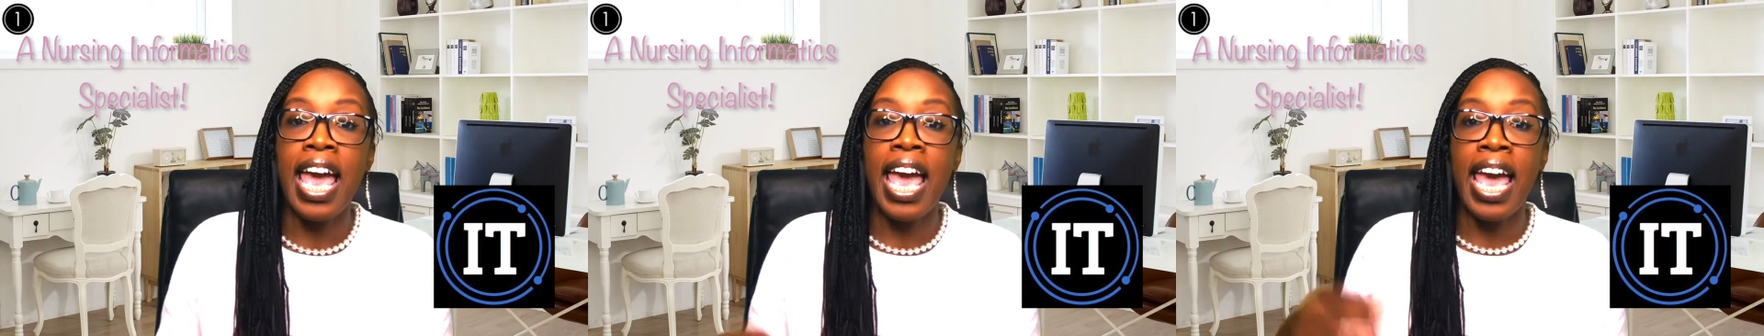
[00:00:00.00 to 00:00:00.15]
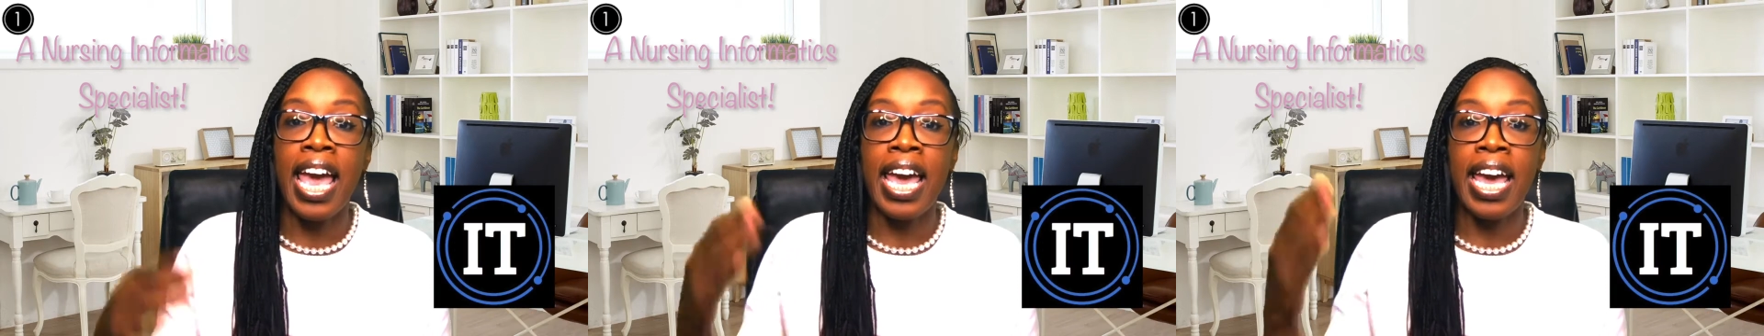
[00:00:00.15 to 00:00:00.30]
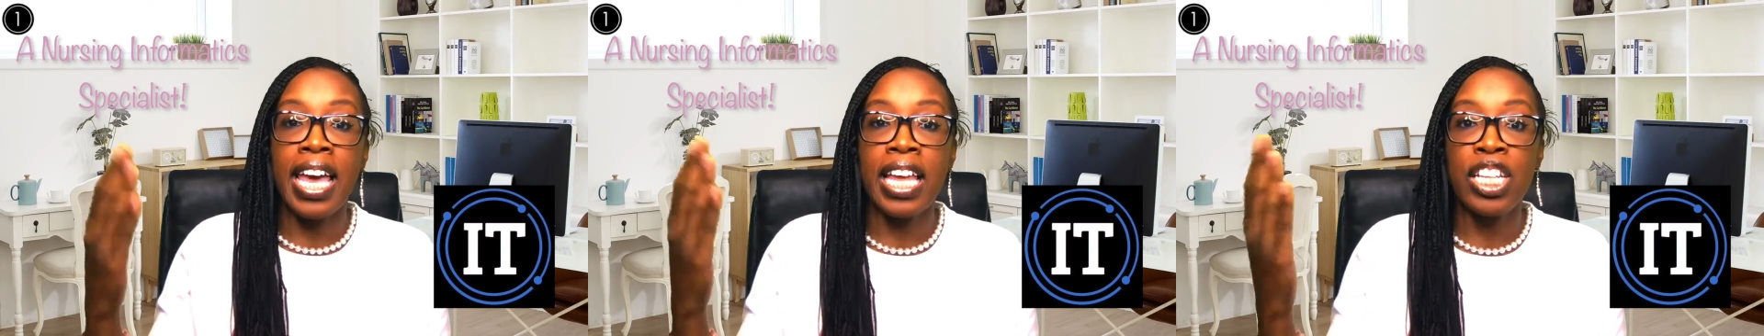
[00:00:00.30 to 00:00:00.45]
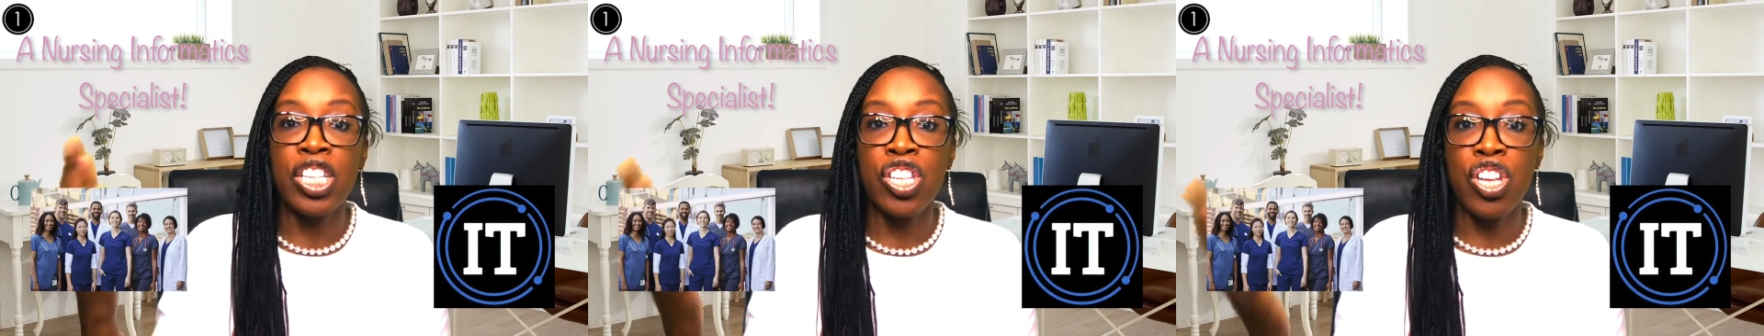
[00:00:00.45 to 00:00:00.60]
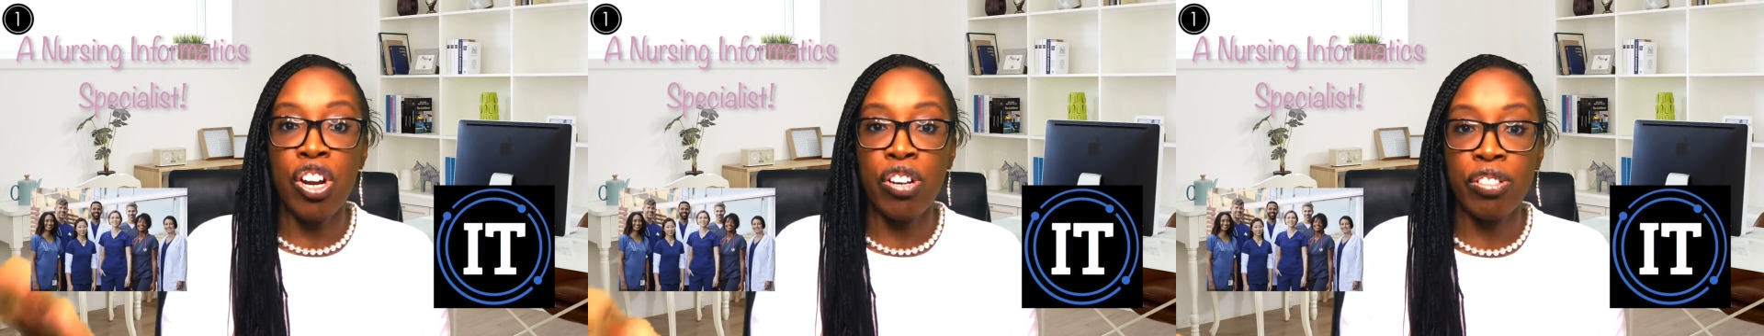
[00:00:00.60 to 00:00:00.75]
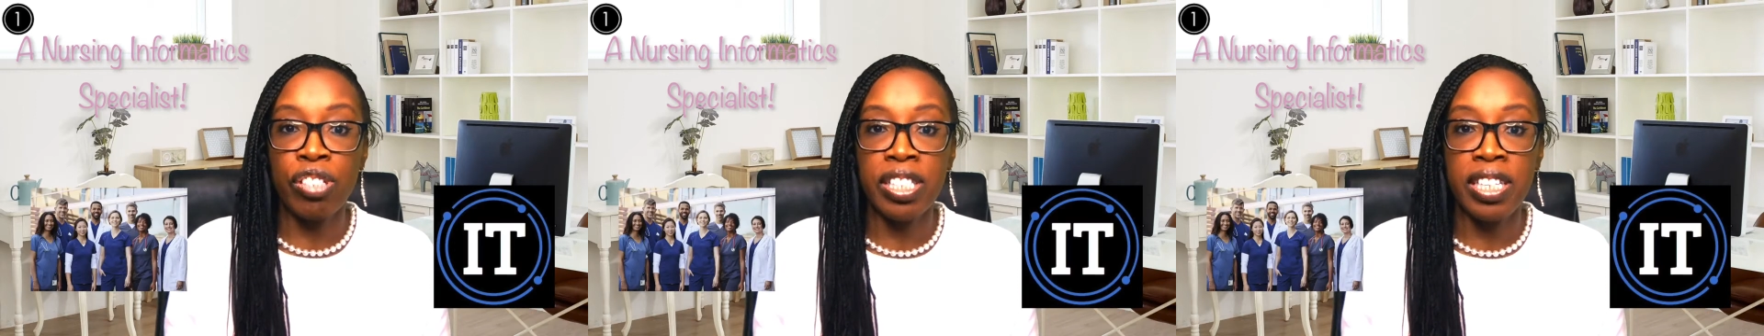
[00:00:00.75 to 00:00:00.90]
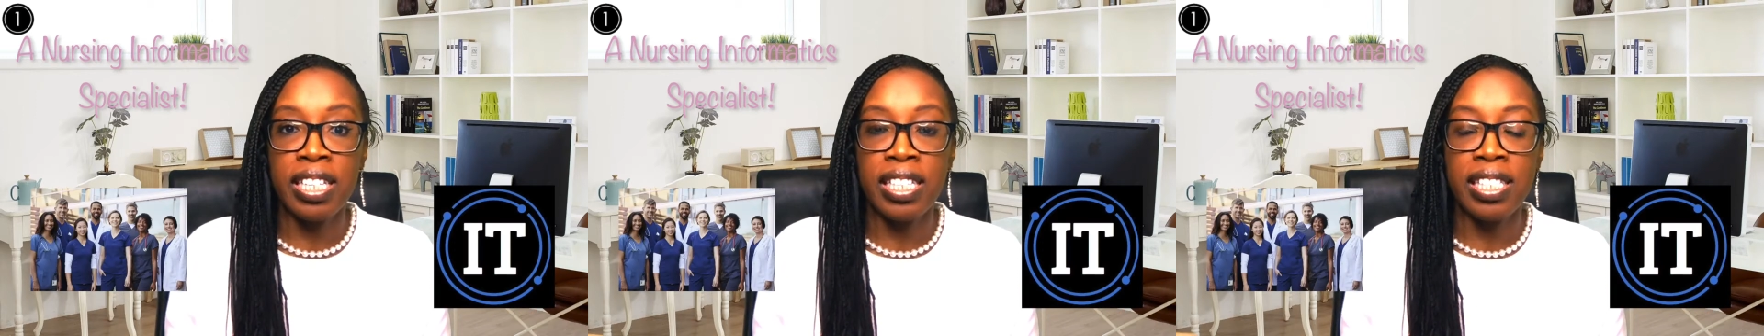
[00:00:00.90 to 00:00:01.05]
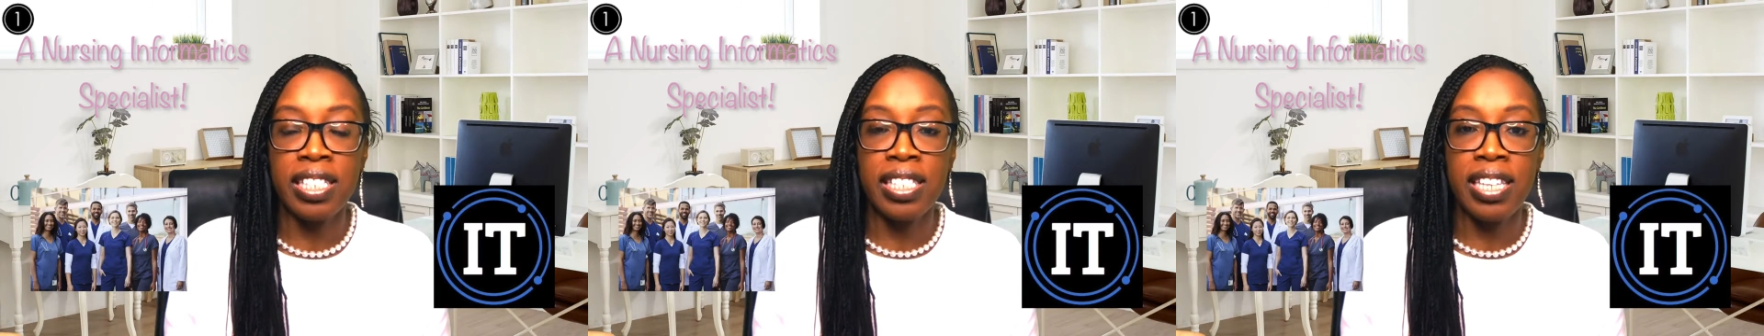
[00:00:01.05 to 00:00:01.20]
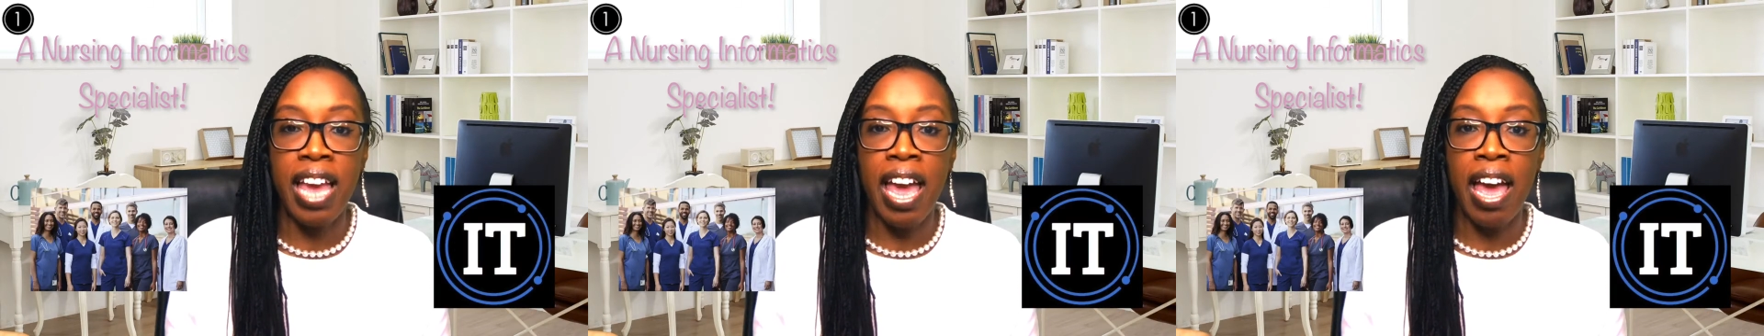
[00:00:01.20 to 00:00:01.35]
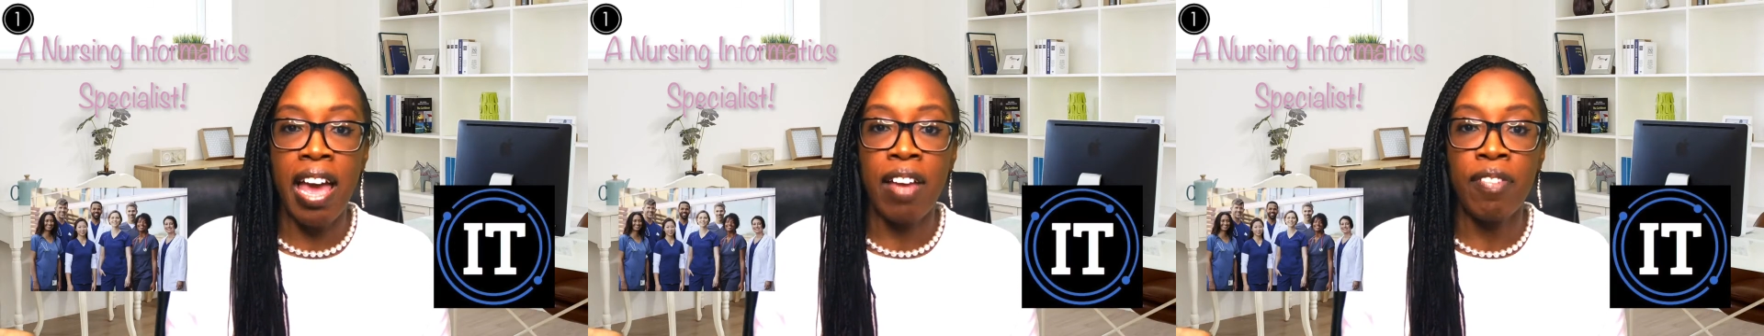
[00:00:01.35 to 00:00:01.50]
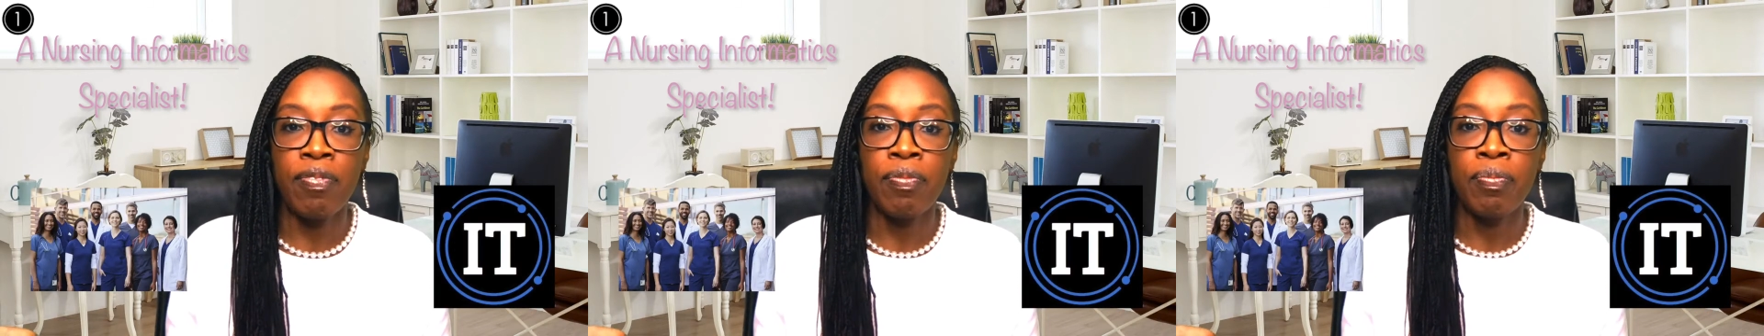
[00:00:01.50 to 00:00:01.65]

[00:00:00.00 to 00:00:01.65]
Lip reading: and nursing staff.